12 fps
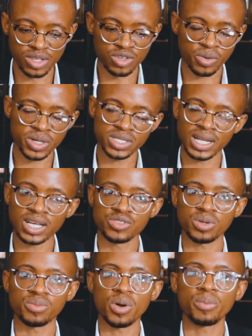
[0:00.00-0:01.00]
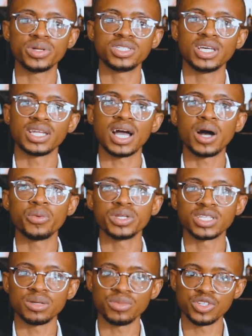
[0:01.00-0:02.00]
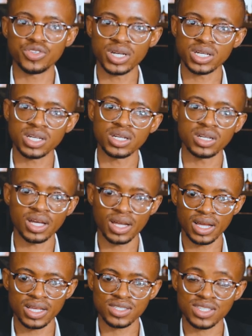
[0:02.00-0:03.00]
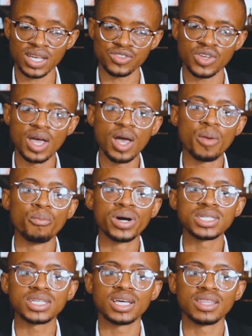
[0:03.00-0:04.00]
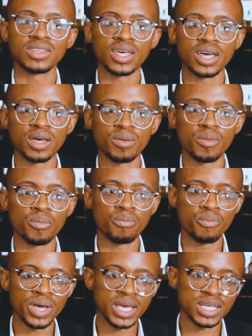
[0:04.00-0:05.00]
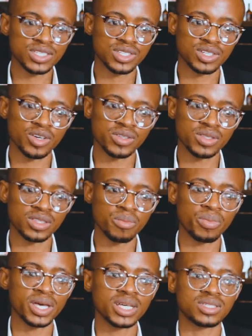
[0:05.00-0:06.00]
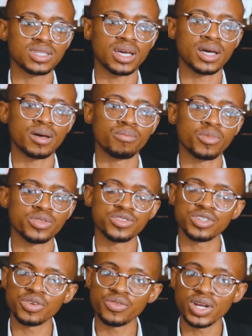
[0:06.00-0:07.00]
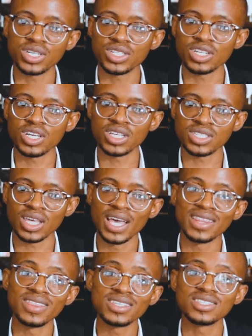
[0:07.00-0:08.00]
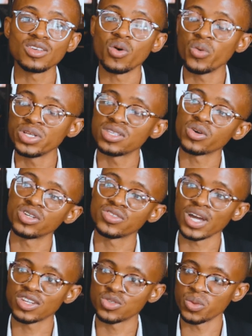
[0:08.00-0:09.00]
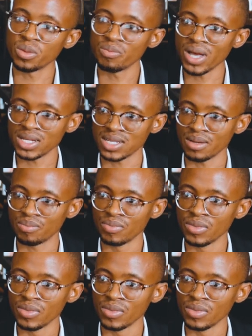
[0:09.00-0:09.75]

you know intellectual property and how it can be treated as, as such. But the biggest the biggest uh, consideration is this is always a contractual matter.